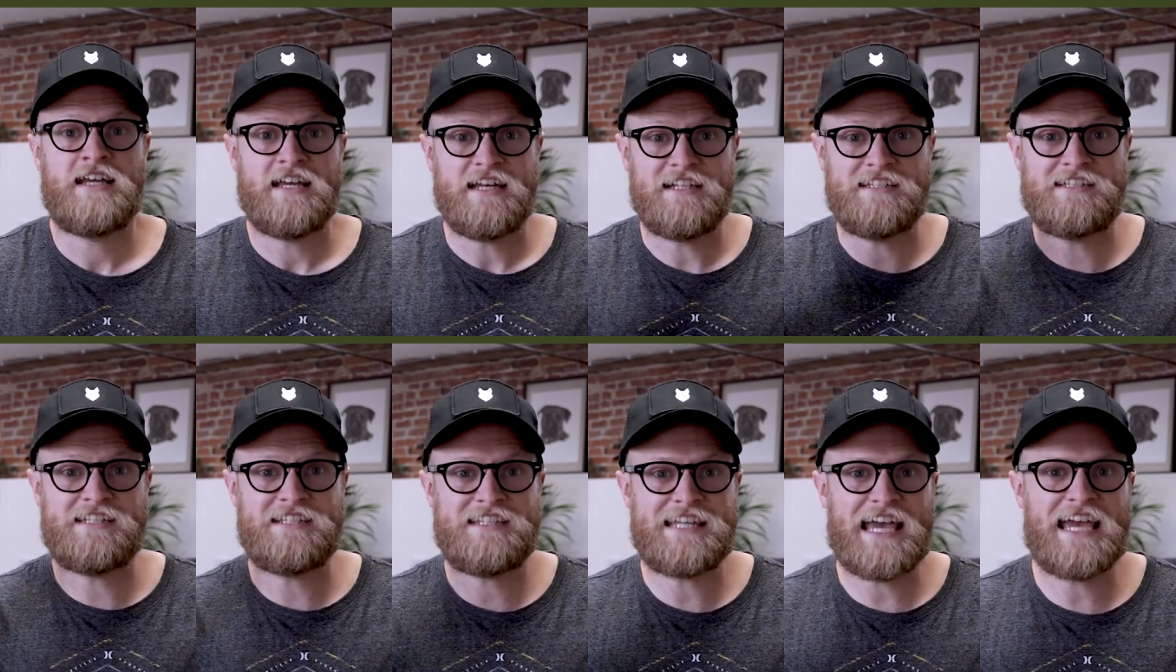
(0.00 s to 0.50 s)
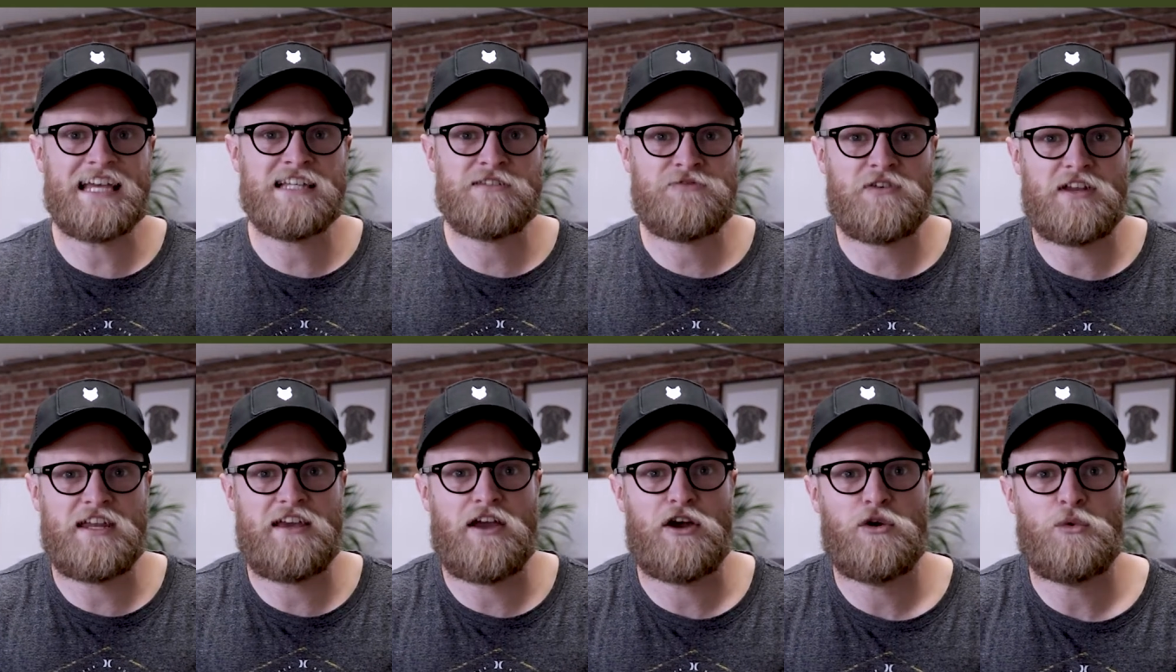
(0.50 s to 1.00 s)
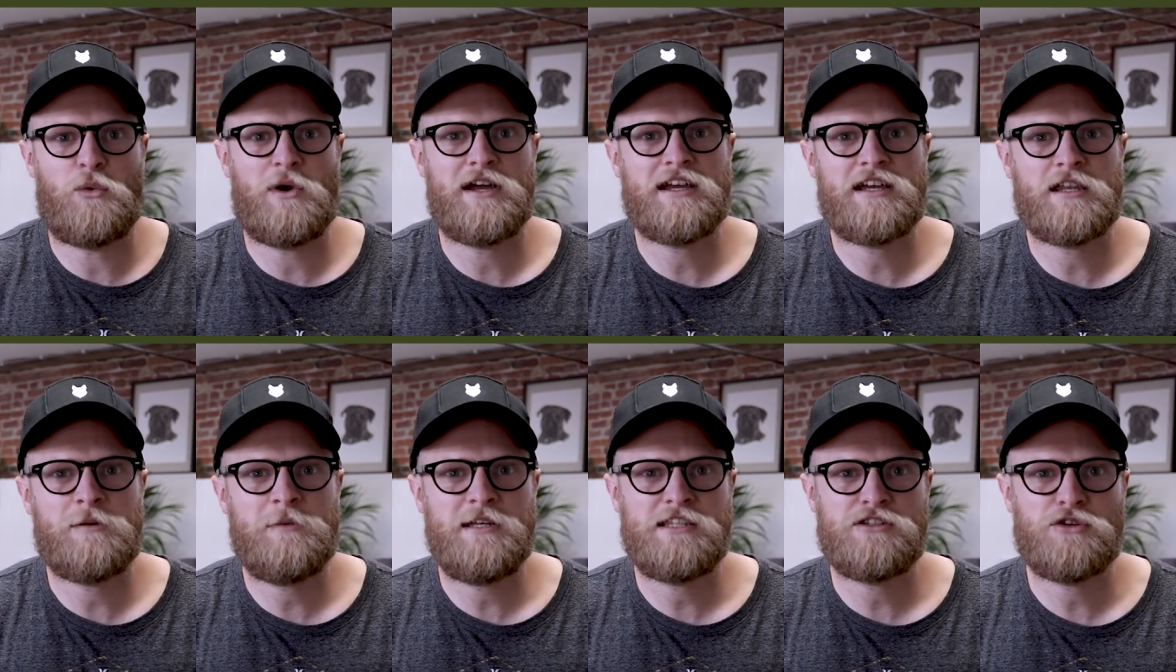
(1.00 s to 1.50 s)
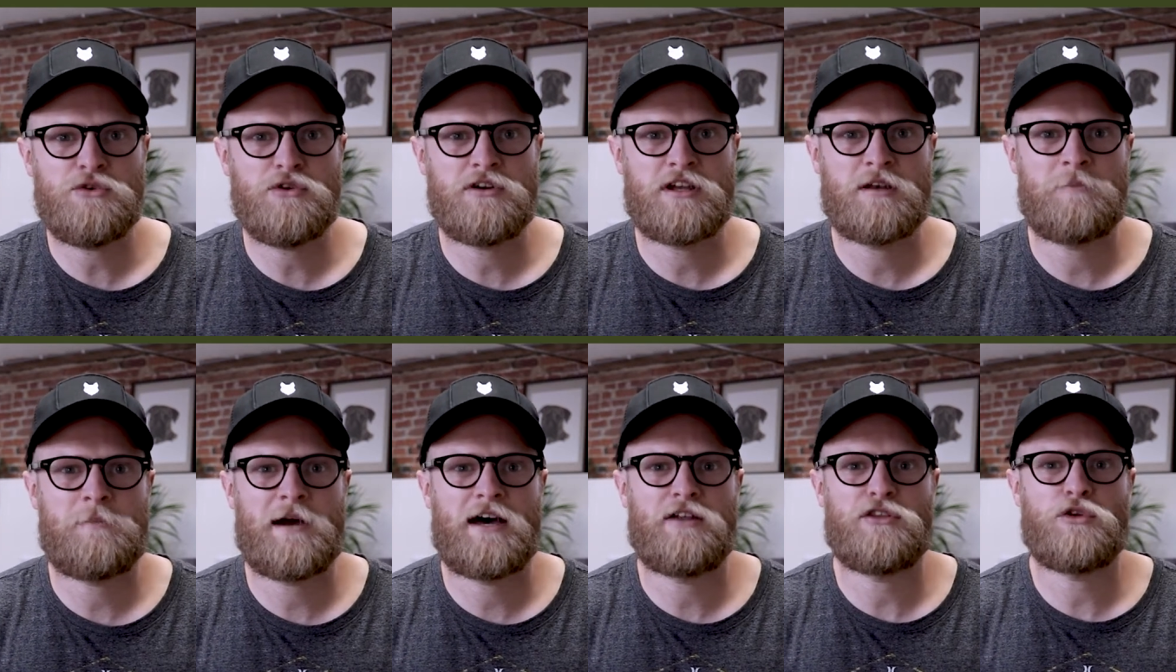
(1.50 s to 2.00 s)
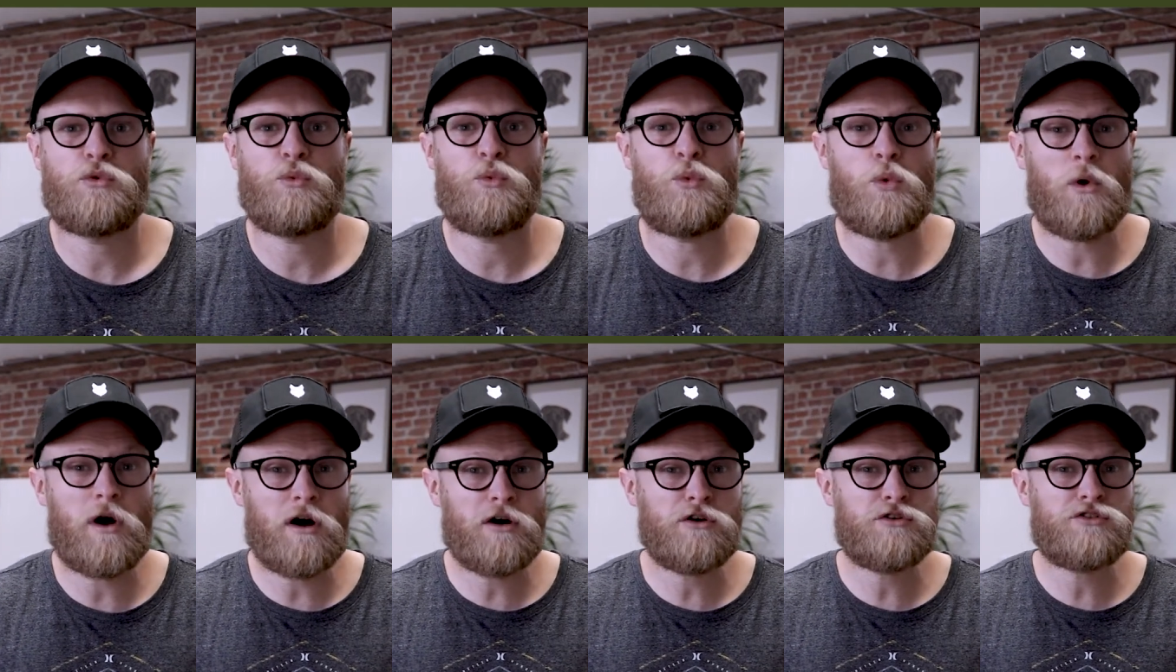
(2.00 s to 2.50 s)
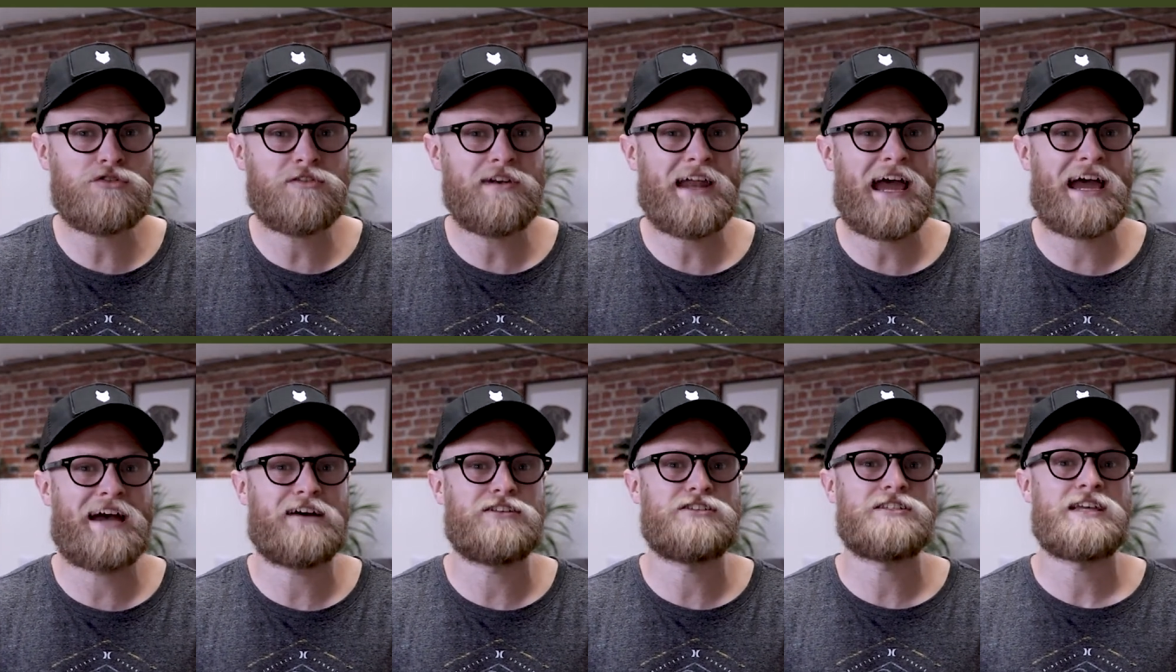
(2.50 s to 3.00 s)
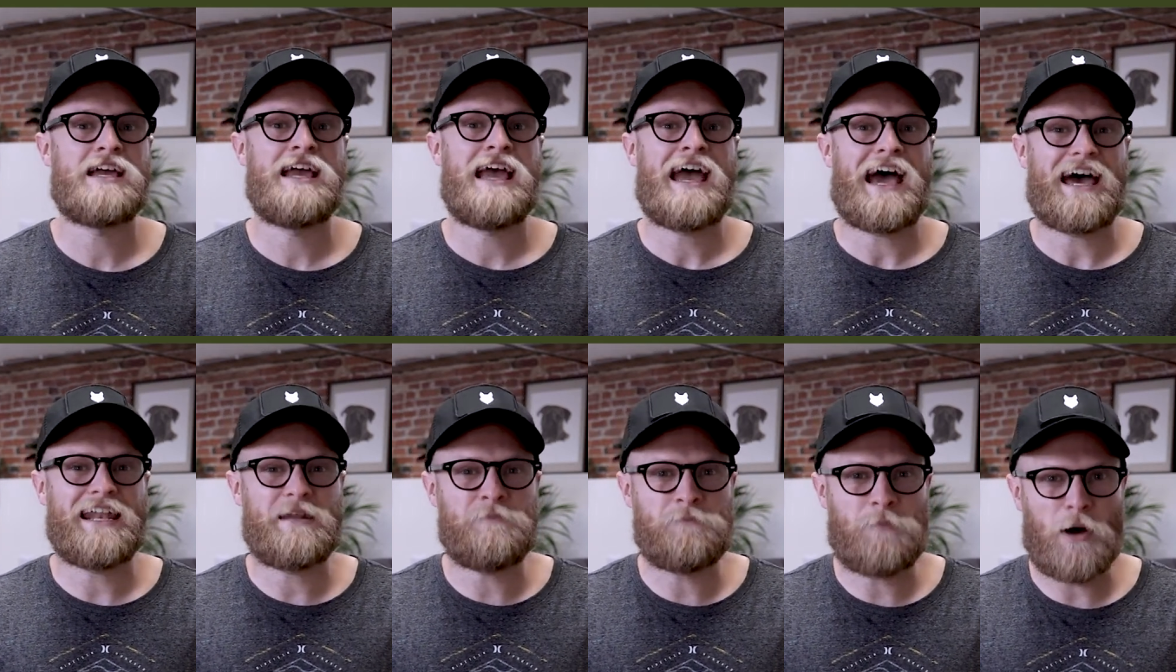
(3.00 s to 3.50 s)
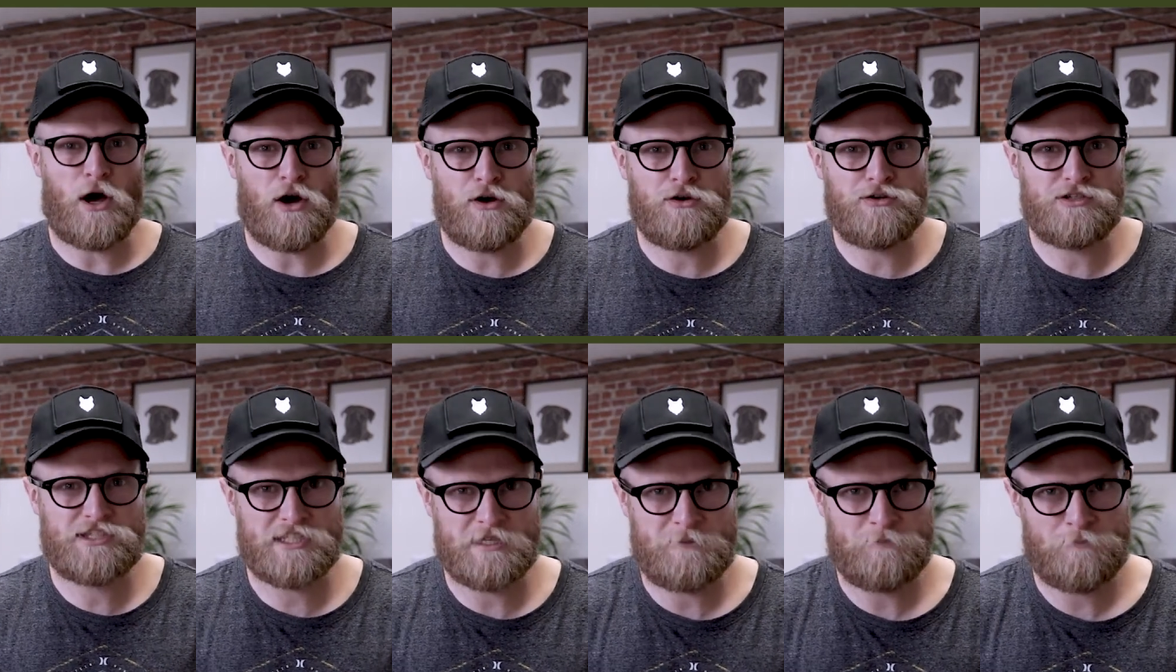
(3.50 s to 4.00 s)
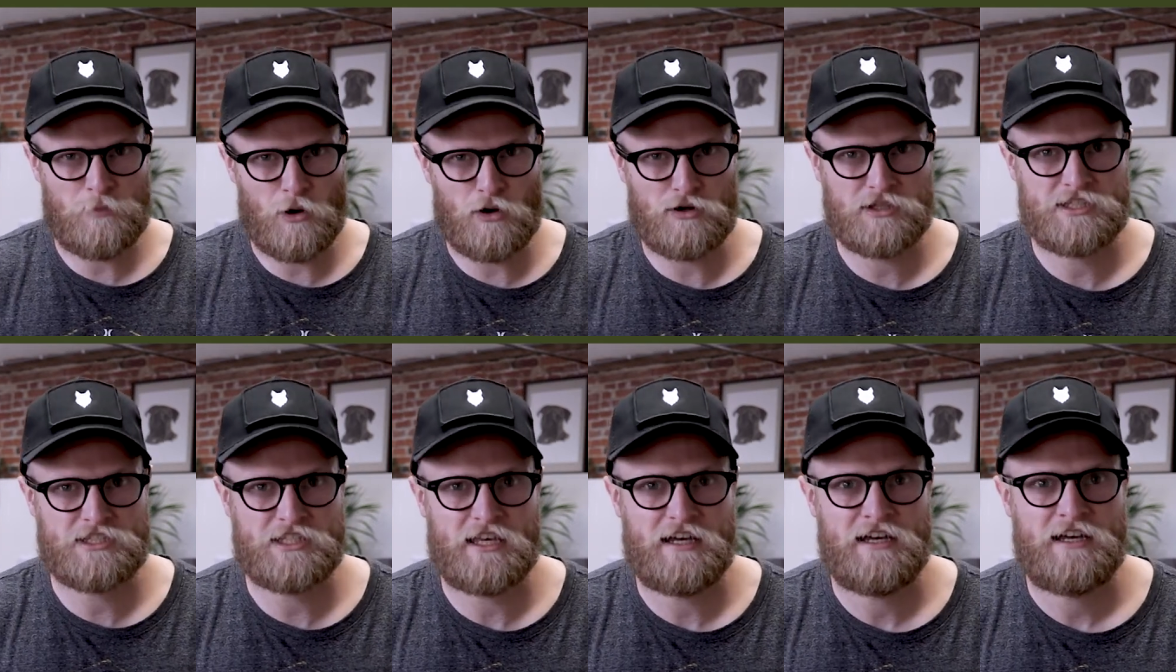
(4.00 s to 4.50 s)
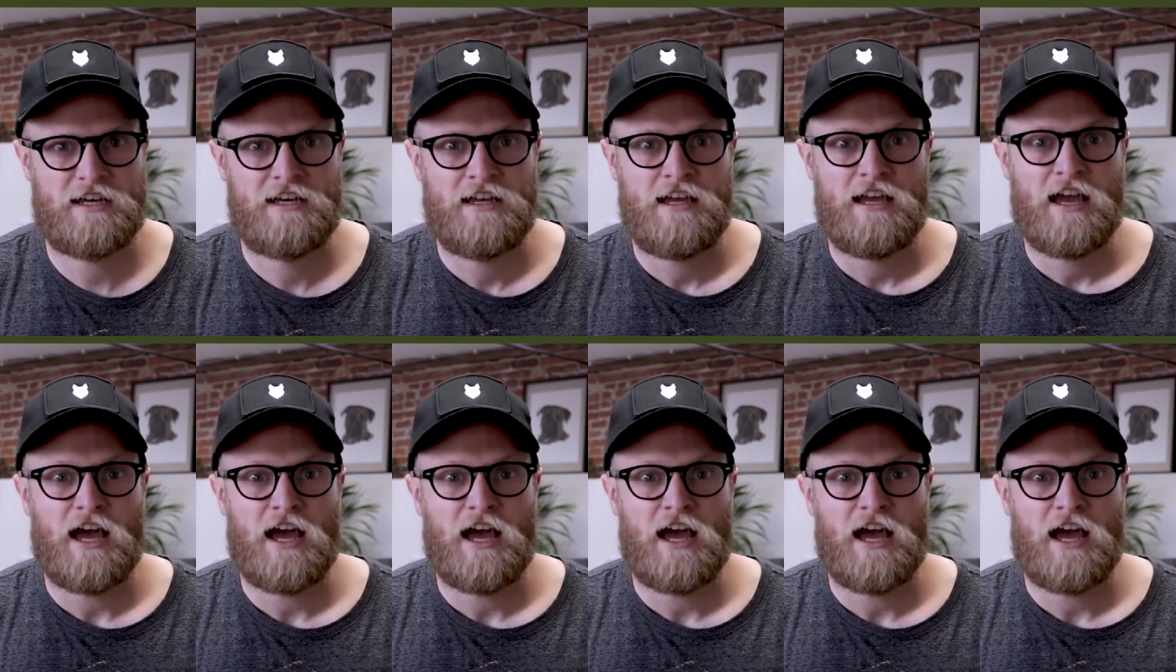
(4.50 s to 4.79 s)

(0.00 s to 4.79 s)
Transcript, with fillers: In today's video, we're going to be talking about the world renowned and imposing boxer,